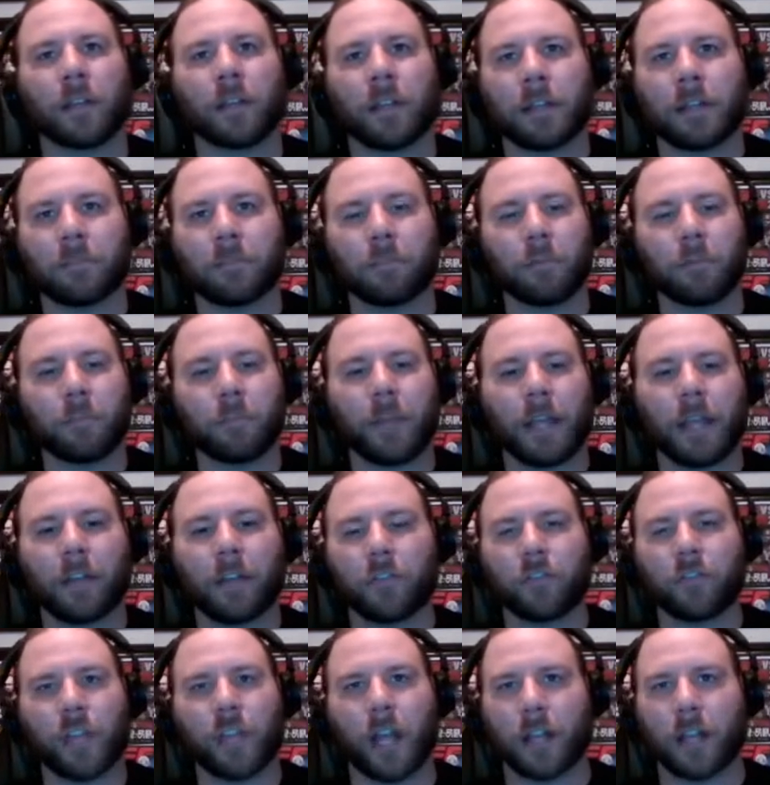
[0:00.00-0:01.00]
Like Britt
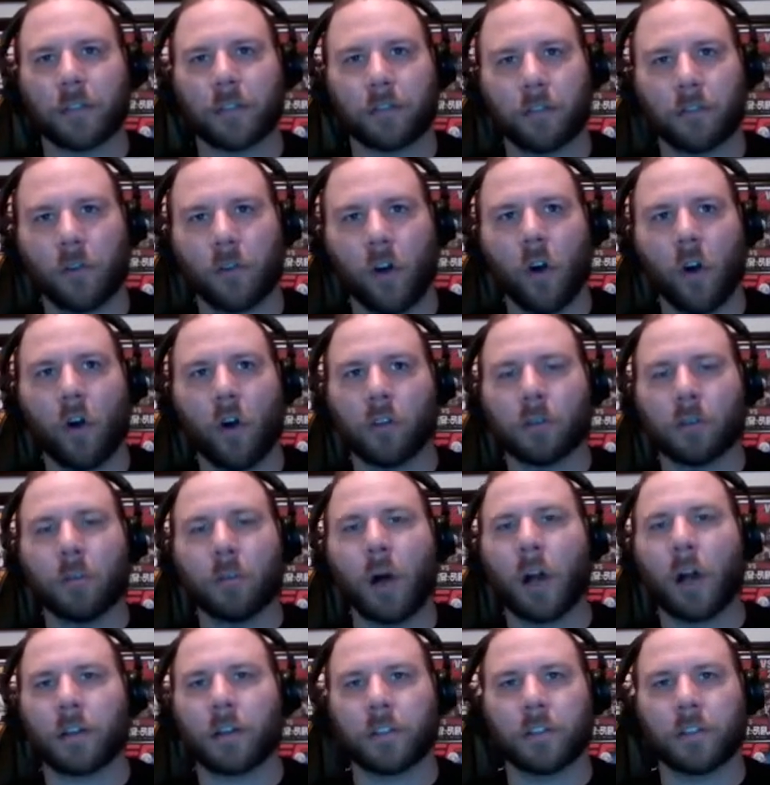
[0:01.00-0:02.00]
Baker checks all the
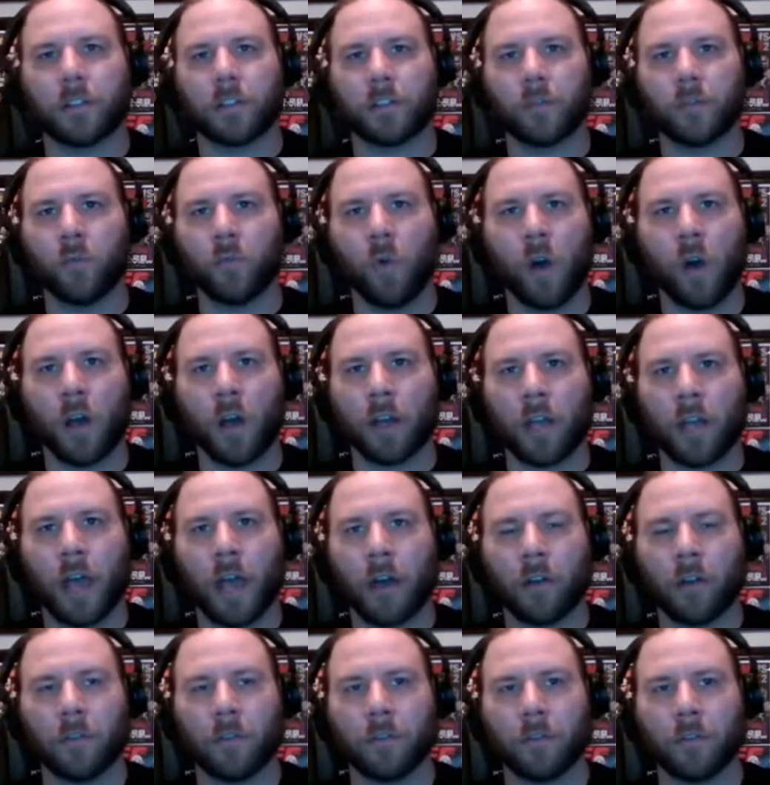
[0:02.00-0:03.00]
boxes you want
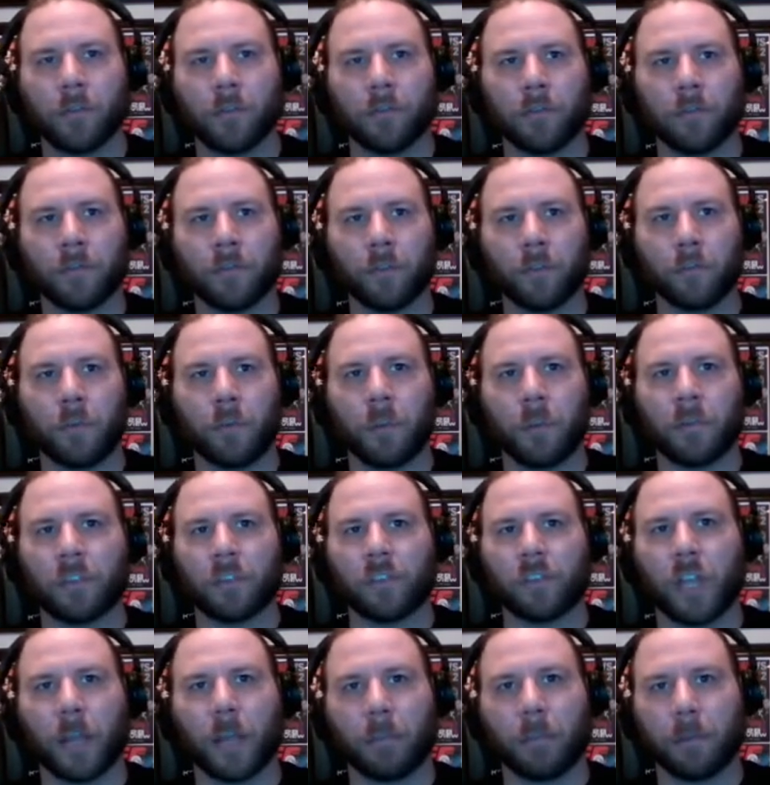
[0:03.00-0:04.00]
out of your women's
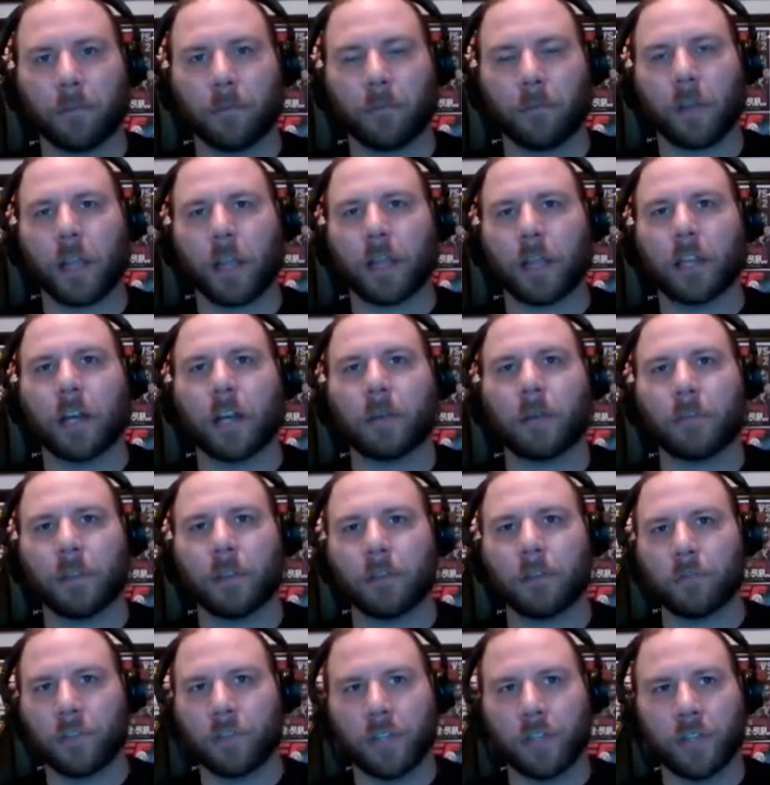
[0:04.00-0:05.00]
champion for
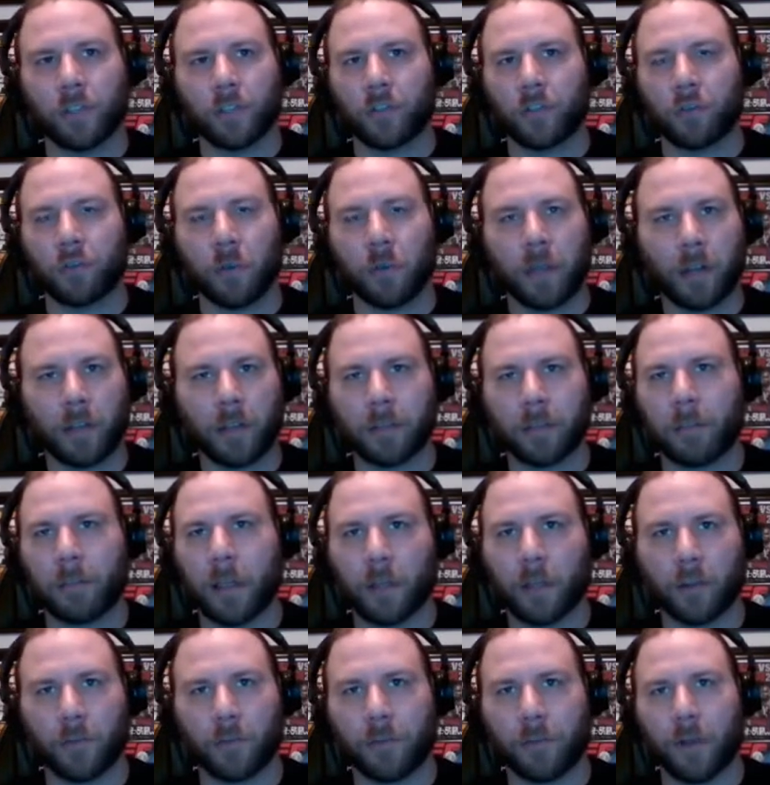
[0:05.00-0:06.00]
AEW. She's great on the
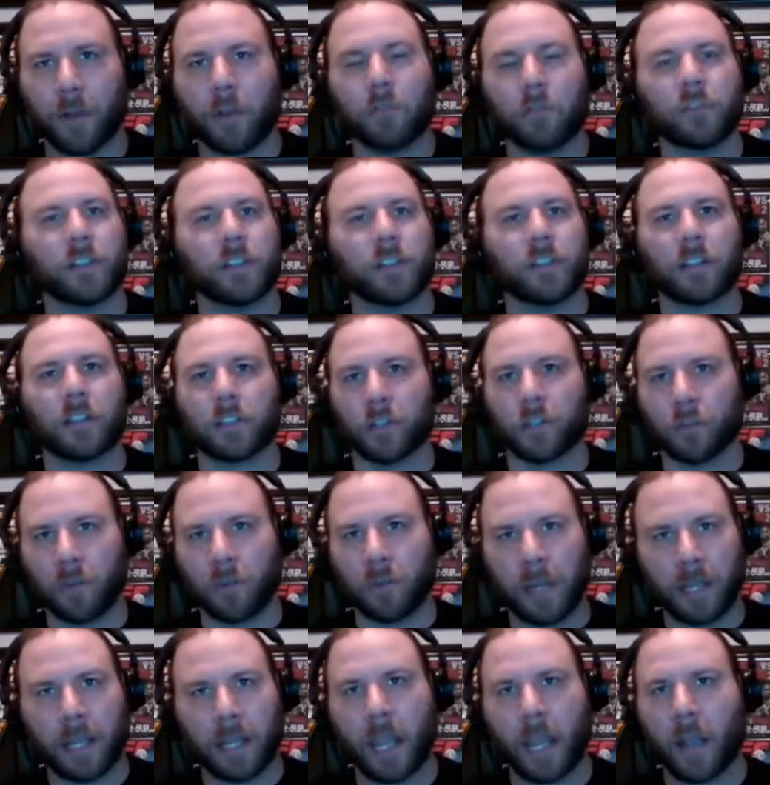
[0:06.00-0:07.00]
microphone. She has a
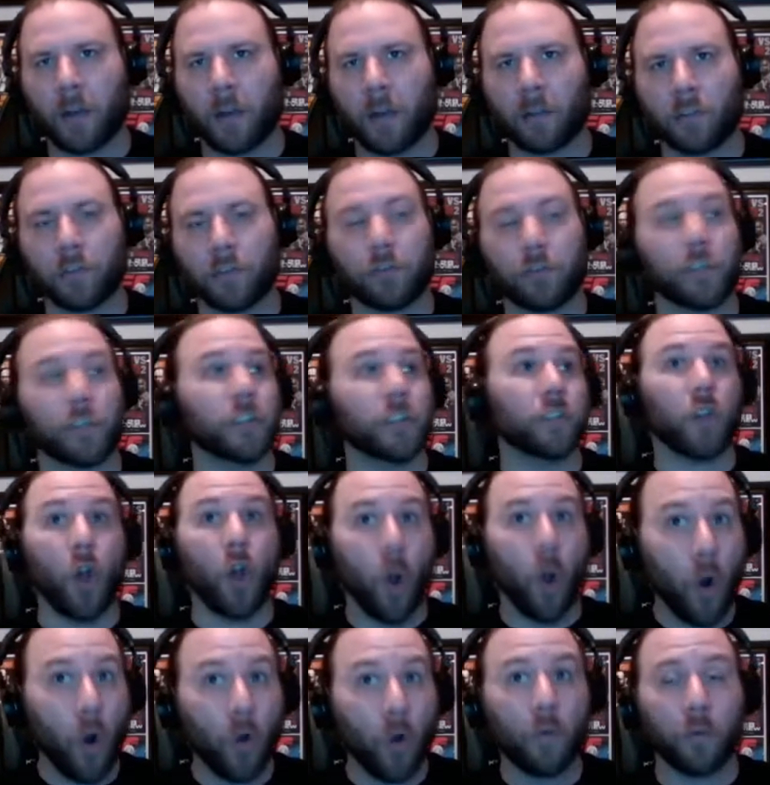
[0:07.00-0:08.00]
great character. She's
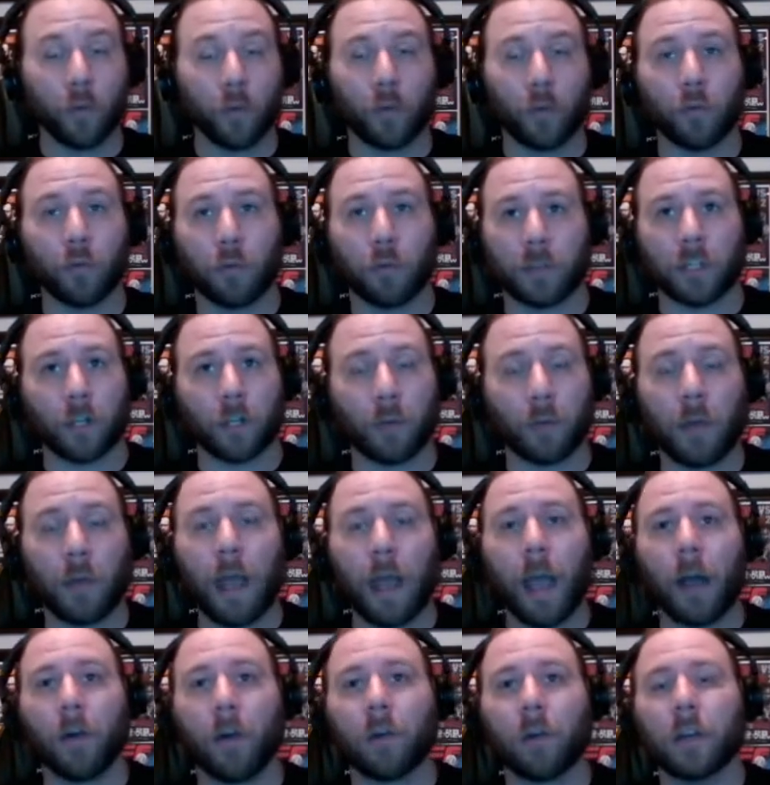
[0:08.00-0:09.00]
over with the
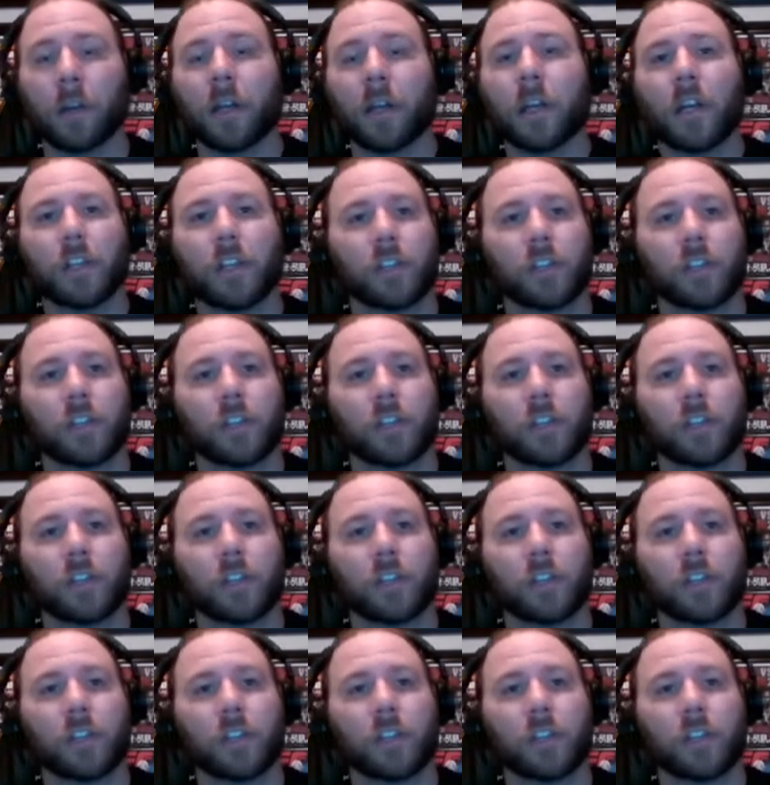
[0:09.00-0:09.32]
crowd.